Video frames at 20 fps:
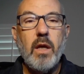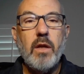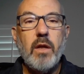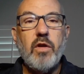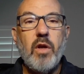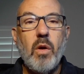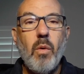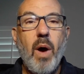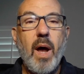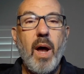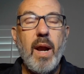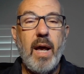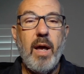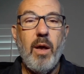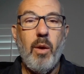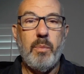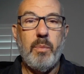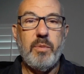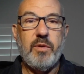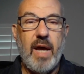Do you want to
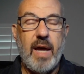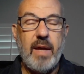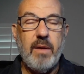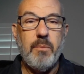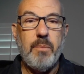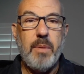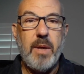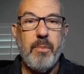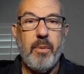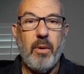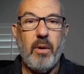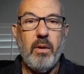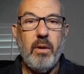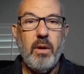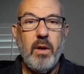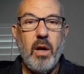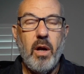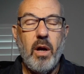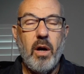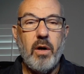help 10
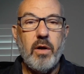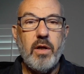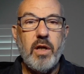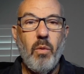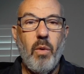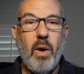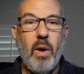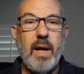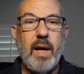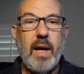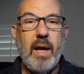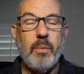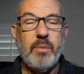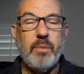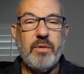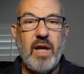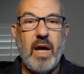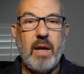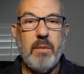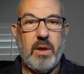people, or do you want to
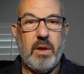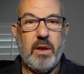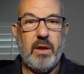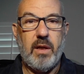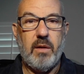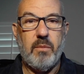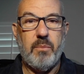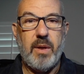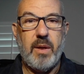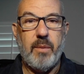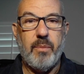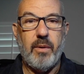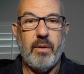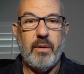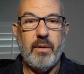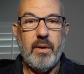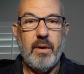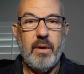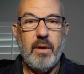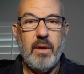help 10 million people?